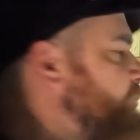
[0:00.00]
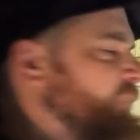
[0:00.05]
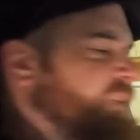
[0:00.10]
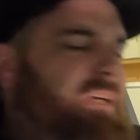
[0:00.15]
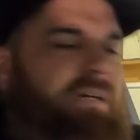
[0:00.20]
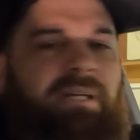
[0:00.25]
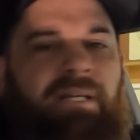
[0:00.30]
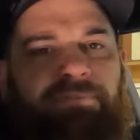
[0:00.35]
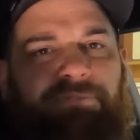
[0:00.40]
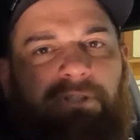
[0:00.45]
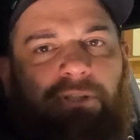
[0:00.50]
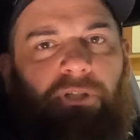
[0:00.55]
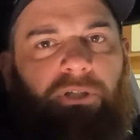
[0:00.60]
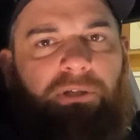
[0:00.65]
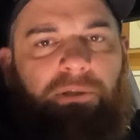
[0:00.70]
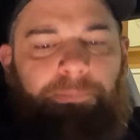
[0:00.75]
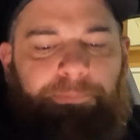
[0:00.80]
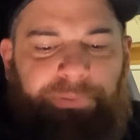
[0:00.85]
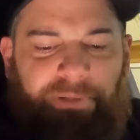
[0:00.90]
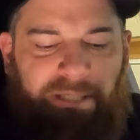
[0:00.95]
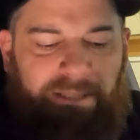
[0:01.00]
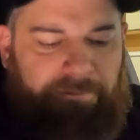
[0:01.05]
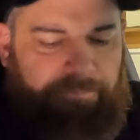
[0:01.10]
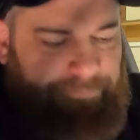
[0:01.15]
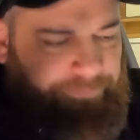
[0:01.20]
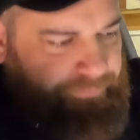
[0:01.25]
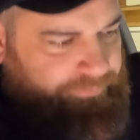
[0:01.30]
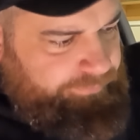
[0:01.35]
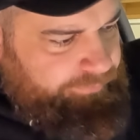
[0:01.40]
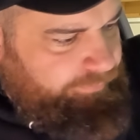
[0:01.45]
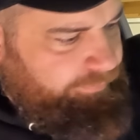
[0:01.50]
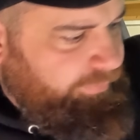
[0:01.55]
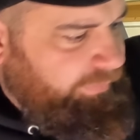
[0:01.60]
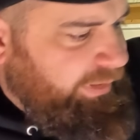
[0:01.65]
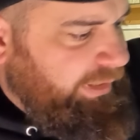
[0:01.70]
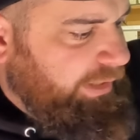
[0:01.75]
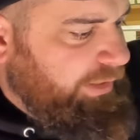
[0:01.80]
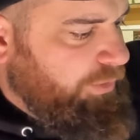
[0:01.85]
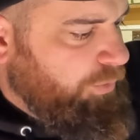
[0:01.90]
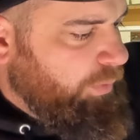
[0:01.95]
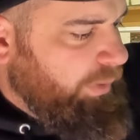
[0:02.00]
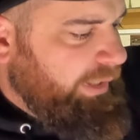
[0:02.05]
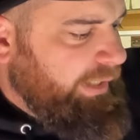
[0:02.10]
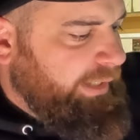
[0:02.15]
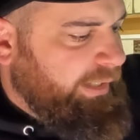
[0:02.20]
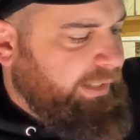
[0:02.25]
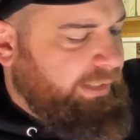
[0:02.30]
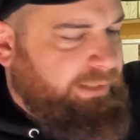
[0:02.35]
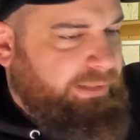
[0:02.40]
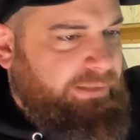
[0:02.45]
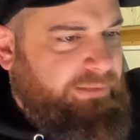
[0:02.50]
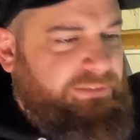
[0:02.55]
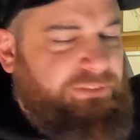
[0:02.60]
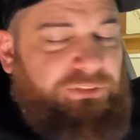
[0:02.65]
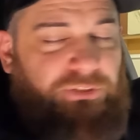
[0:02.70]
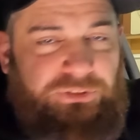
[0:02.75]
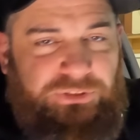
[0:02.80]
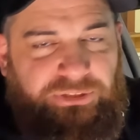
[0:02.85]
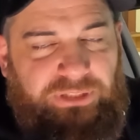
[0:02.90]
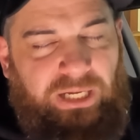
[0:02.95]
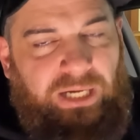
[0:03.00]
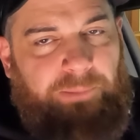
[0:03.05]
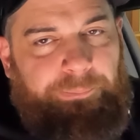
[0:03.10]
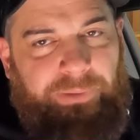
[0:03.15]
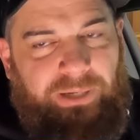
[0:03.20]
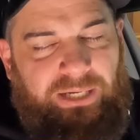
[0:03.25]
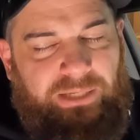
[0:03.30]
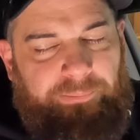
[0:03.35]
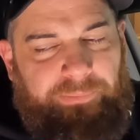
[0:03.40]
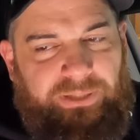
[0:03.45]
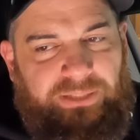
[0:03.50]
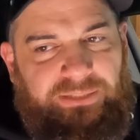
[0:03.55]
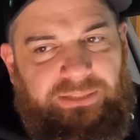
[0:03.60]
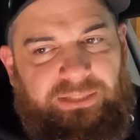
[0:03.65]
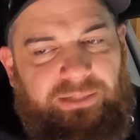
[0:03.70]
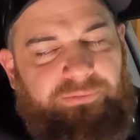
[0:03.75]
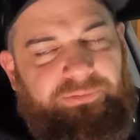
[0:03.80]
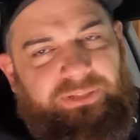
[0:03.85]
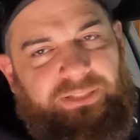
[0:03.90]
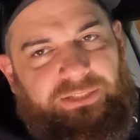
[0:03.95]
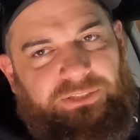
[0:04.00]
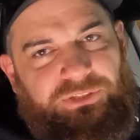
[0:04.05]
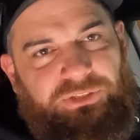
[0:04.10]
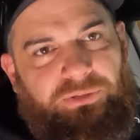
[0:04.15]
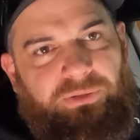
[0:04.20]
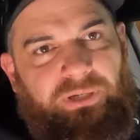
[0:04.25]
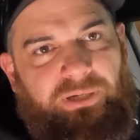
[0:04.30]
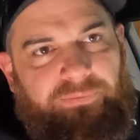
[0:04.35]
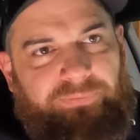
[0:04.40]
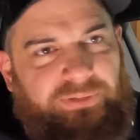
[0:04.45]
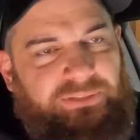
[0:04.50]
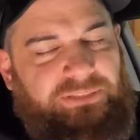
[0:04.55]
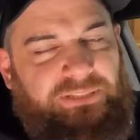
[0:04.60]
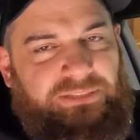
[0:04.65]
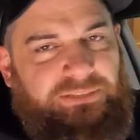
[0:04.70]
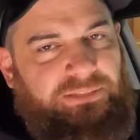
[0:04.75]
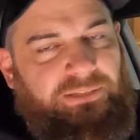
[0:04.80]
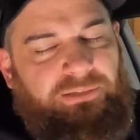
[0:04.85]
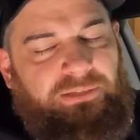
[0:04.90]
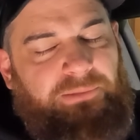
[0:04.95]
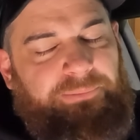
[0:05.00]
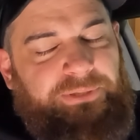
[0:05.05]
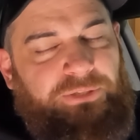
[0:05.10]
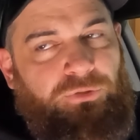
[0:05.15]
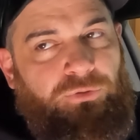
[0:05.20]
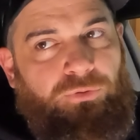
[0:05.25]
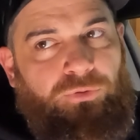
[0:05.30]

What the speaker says: I'll have to look, but either way, it's still stock bottom end and everything, so obviously it's not going to be too